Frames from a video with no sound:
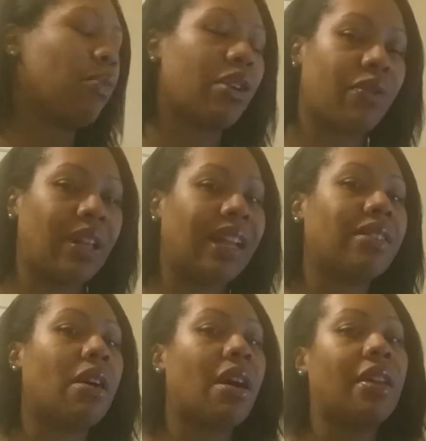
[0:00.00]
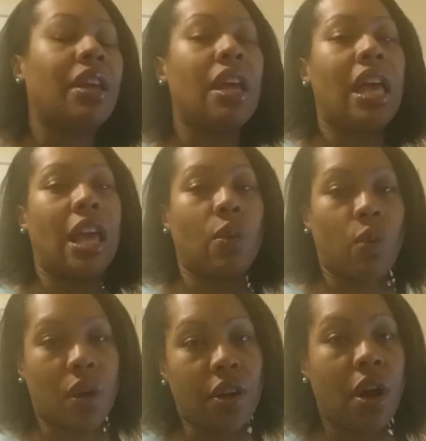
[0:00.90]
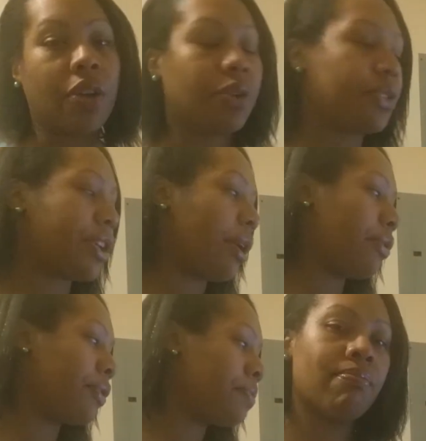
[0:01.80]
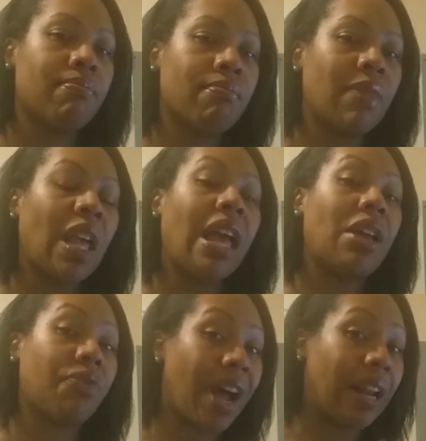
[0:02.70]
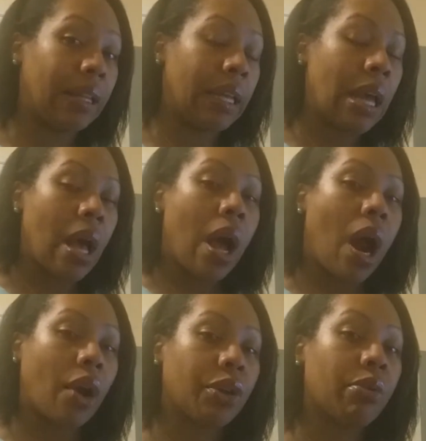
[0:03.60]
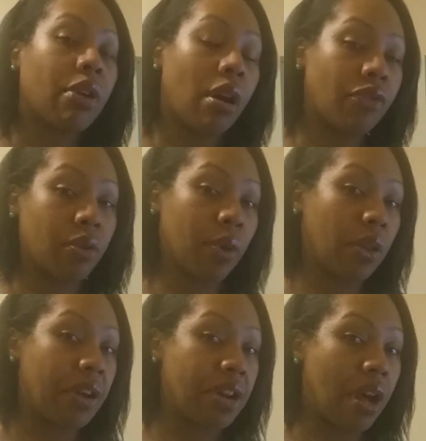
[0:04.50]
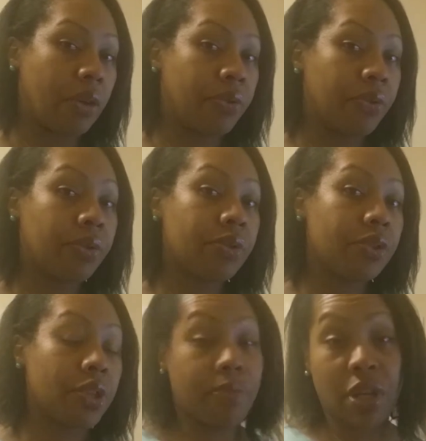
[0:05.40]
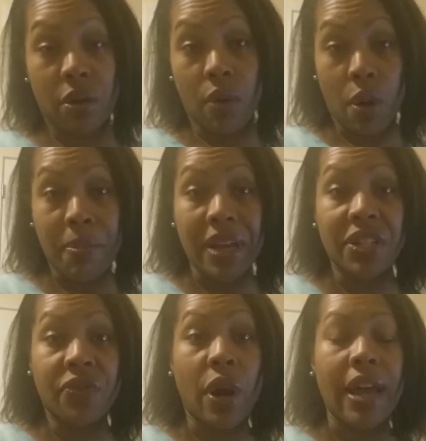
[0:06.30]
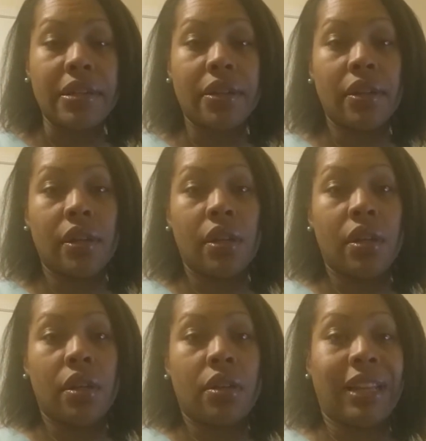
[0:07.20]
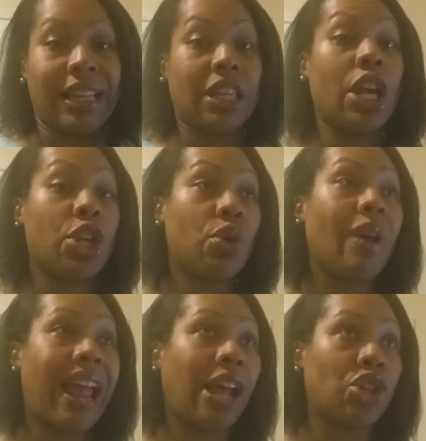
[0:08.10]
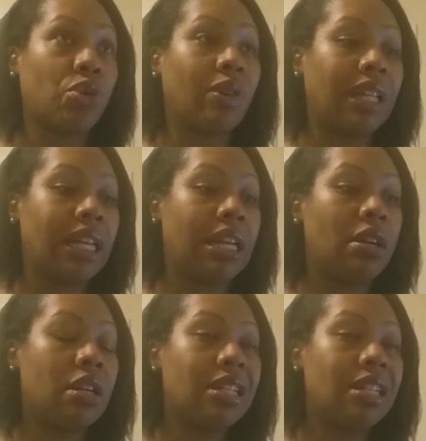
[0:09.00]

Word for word: and reflect on and work on yourself. And finally, are you comfortable enough to be your own best friend? Like, can you actually